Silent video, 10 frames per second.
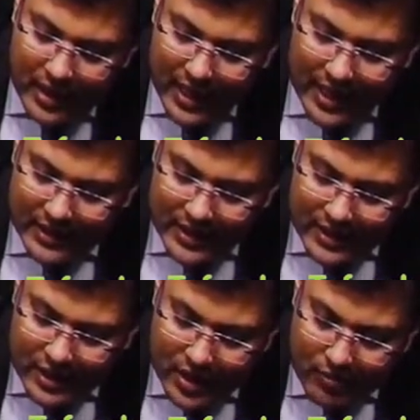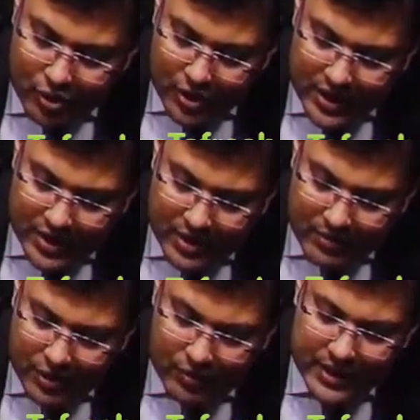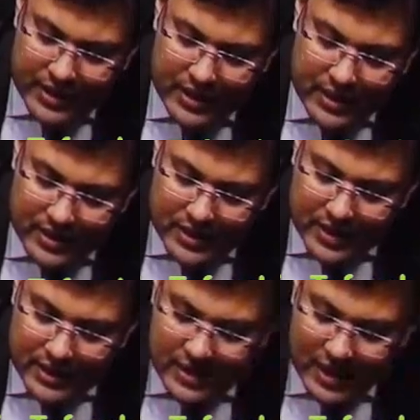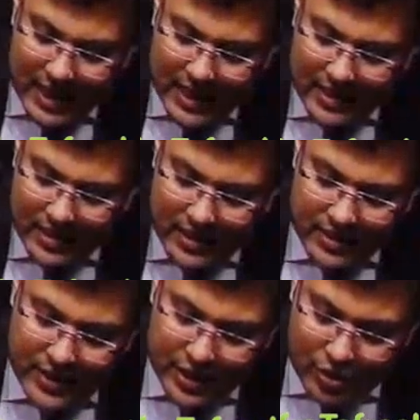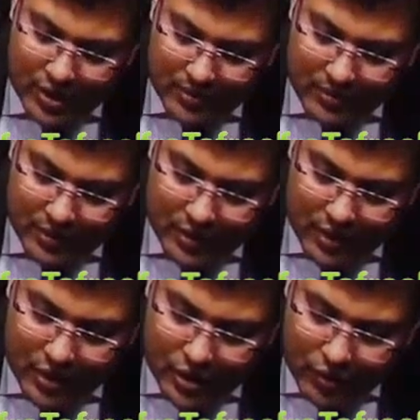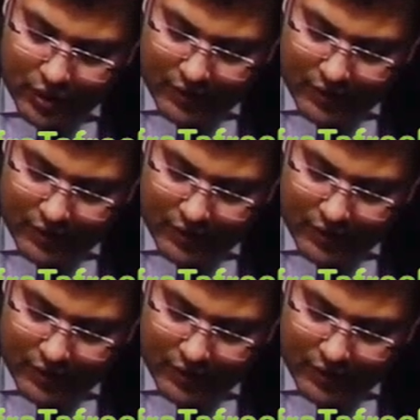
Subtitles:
And there is a communication between cyst and jejunum. So what